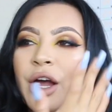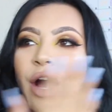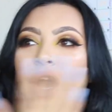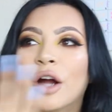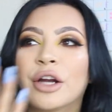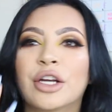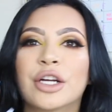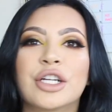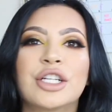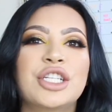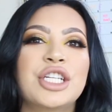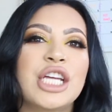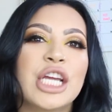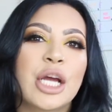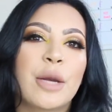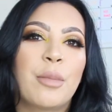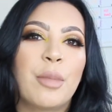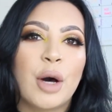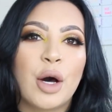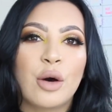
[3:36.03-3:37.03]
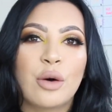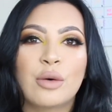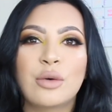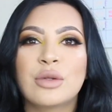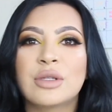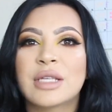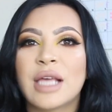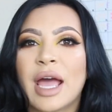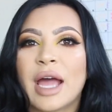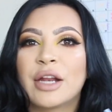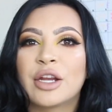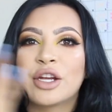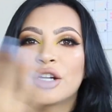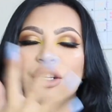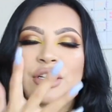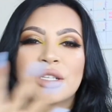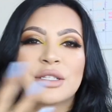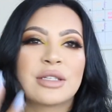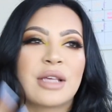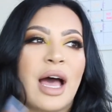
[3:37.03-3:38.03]
on your cheekbones and
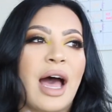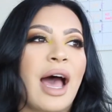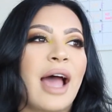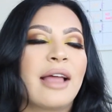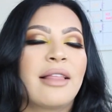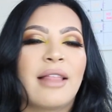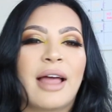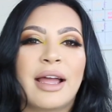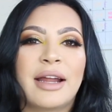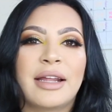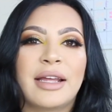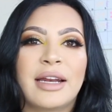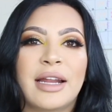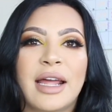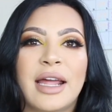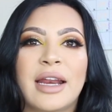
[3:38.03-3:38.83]
you're just highlighting,